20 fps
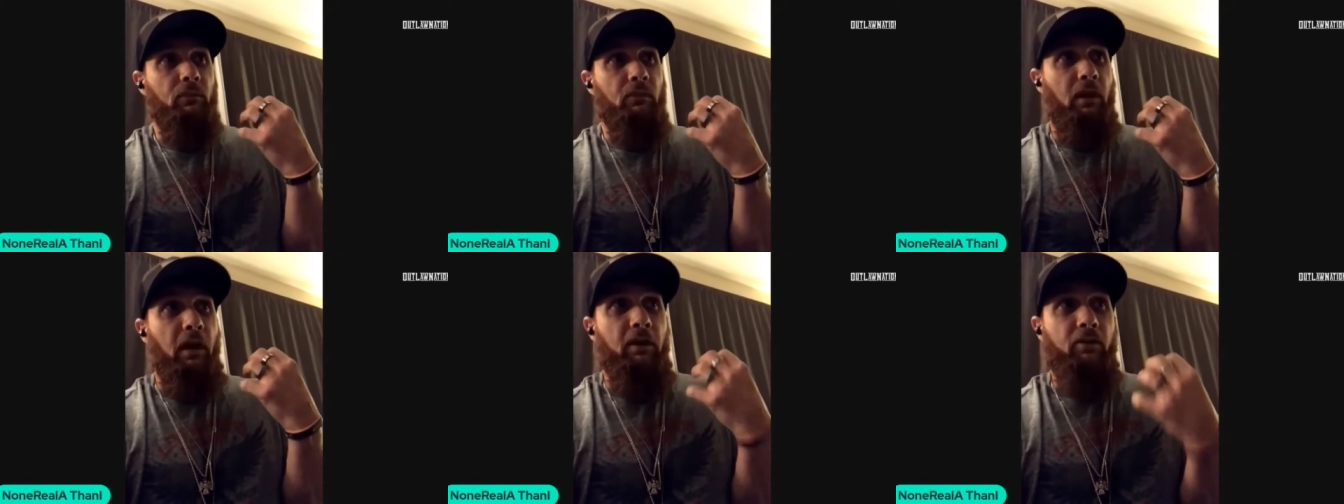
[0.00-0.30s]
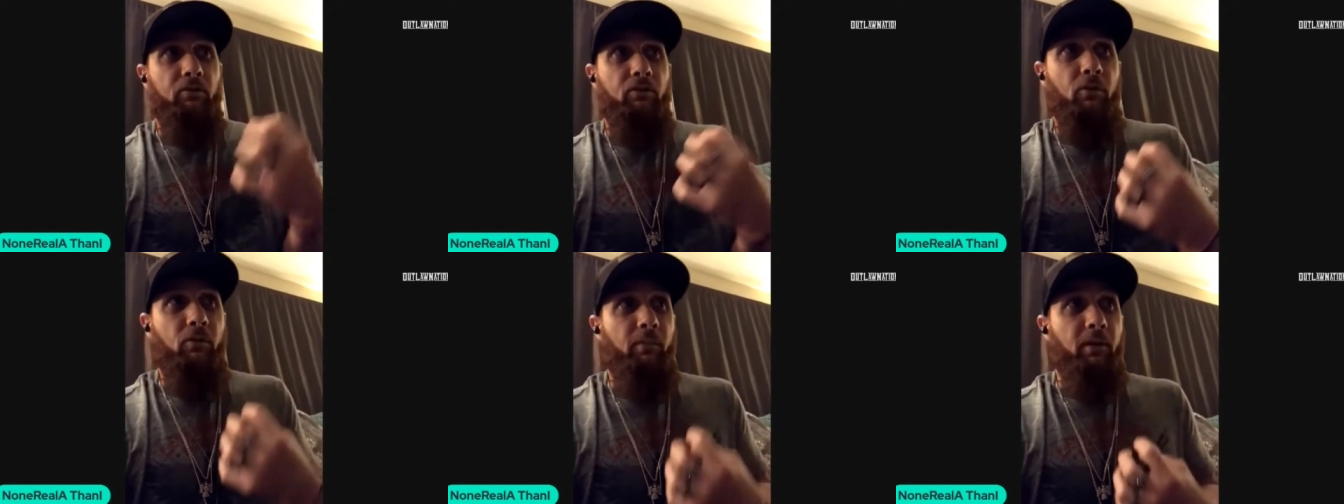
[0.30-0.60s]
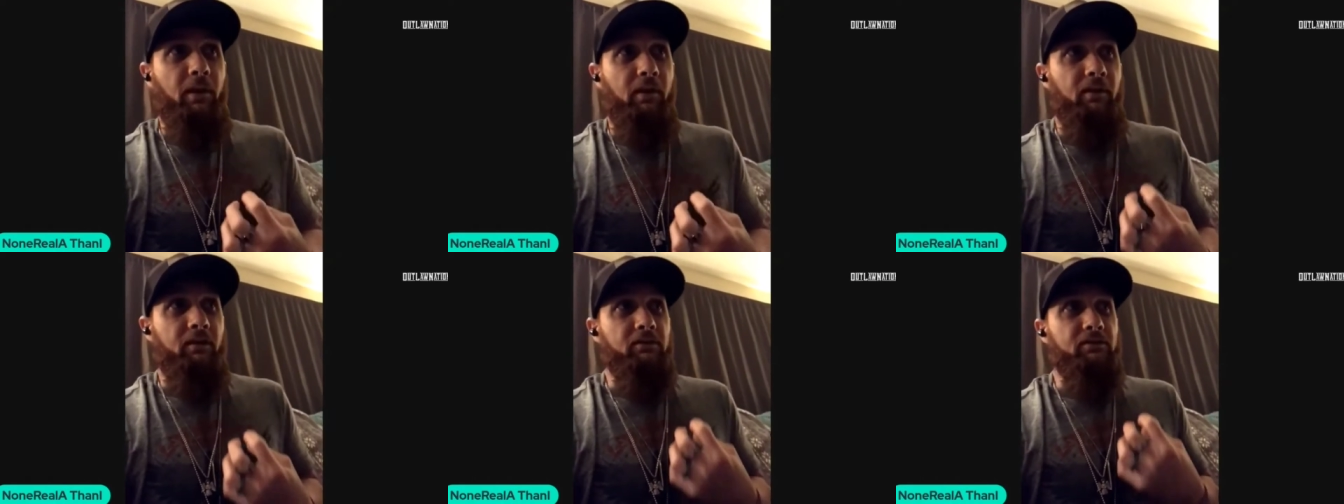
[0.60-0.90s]
I don't know,
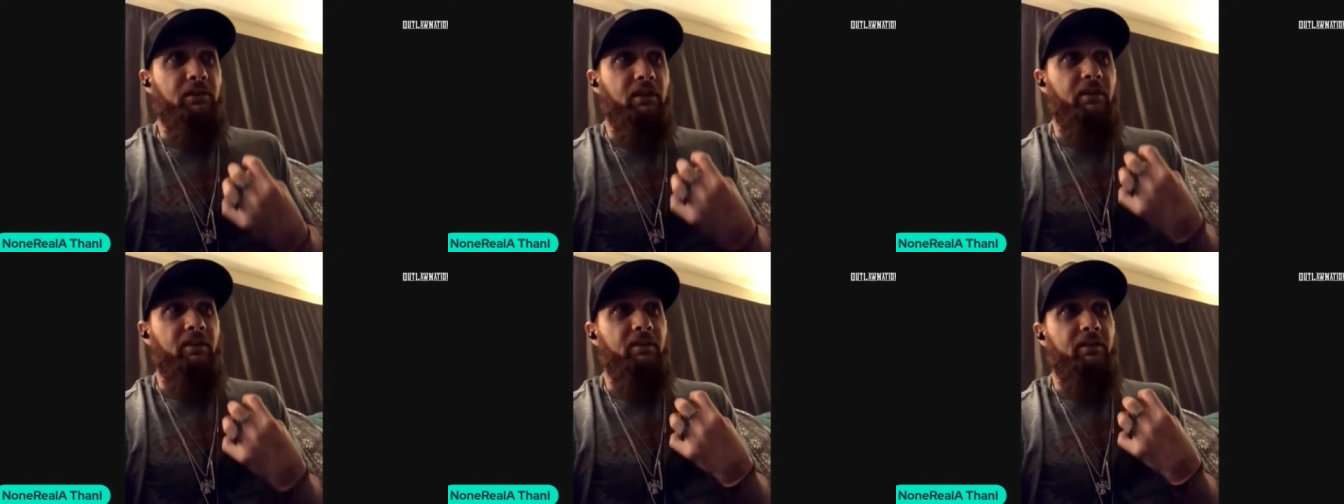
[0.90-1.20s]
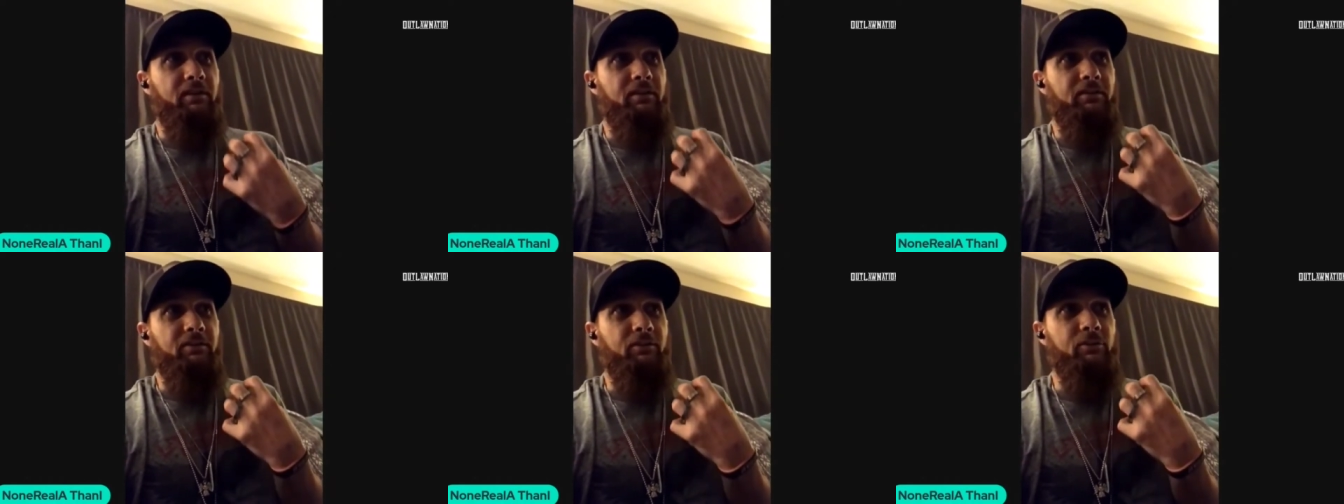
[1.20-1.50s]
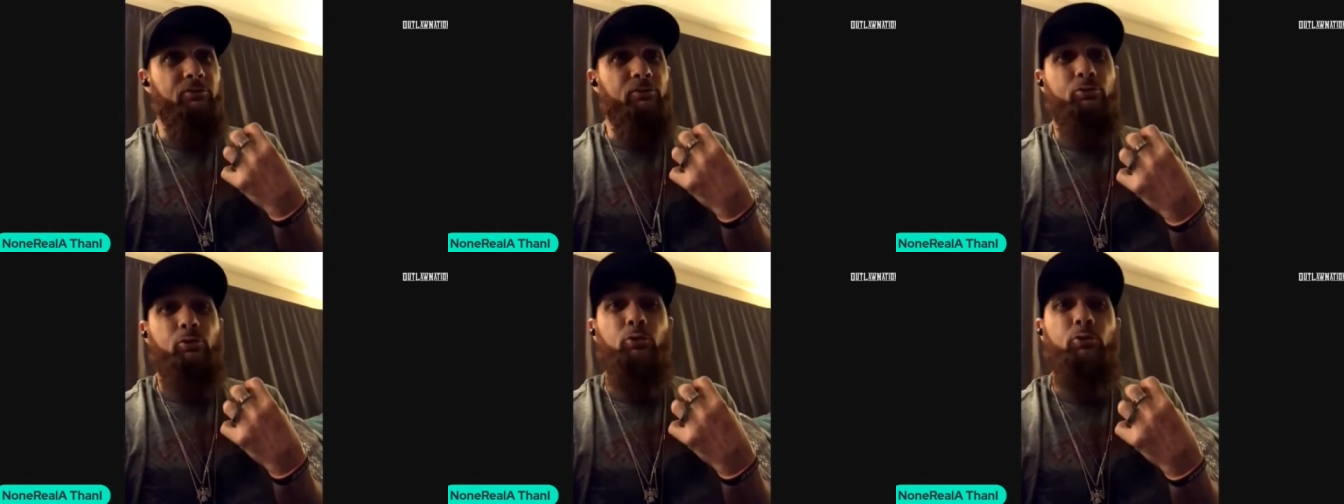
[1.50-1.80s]
man. There's like
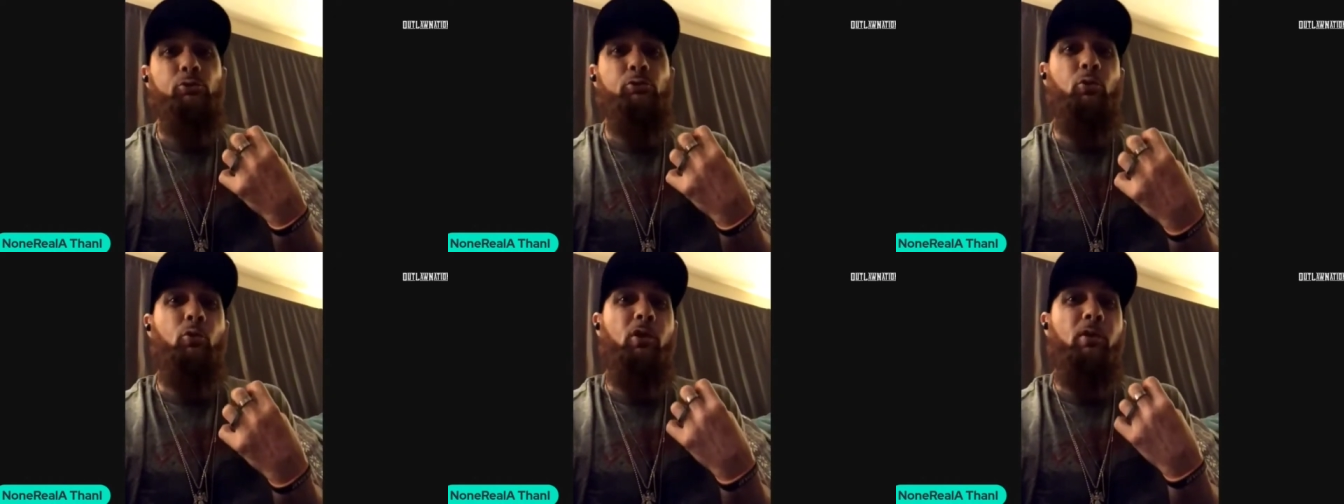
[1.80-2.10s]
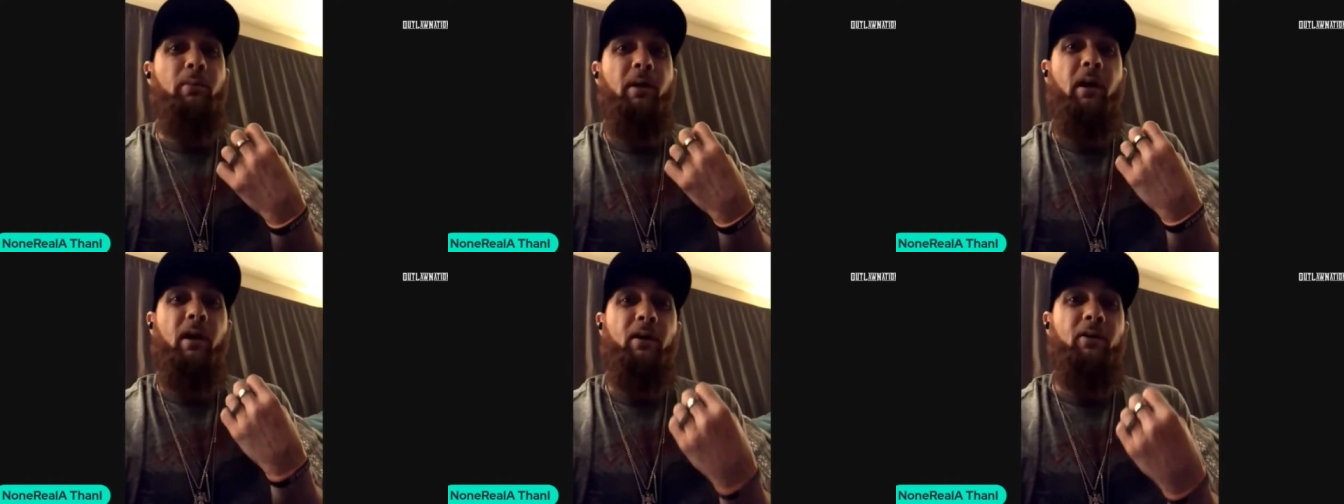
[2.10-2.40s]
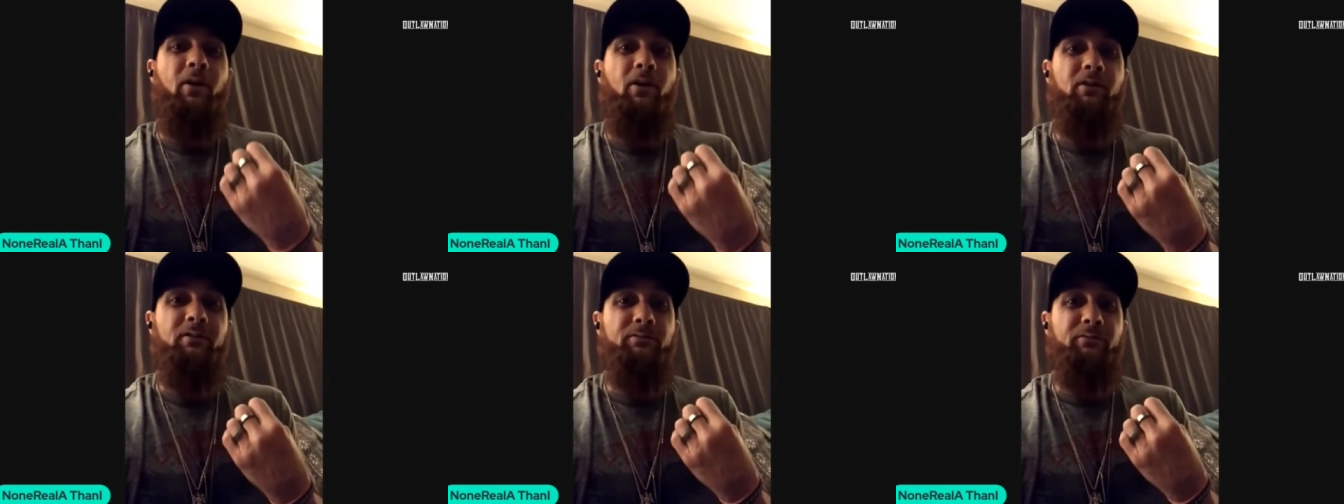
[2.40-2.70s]
there's a true story behind
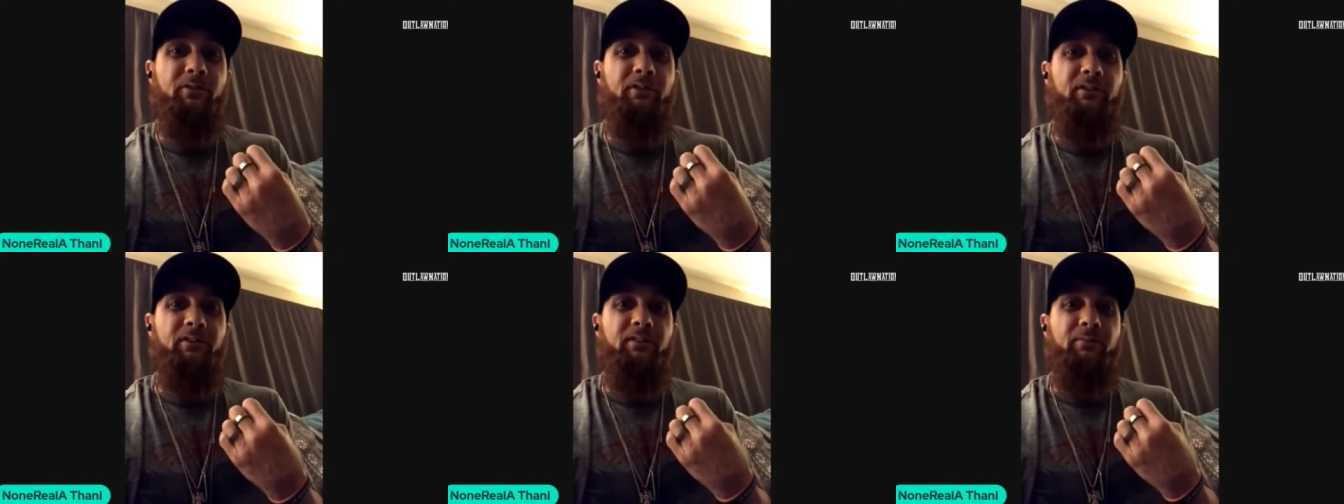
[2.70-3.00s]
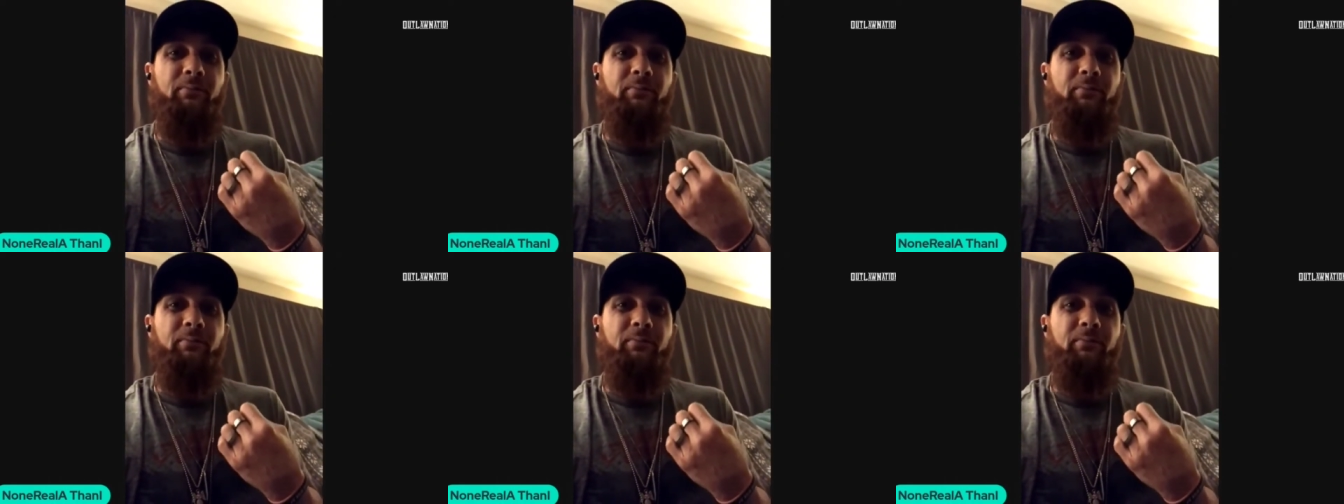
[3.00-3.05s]
all of it,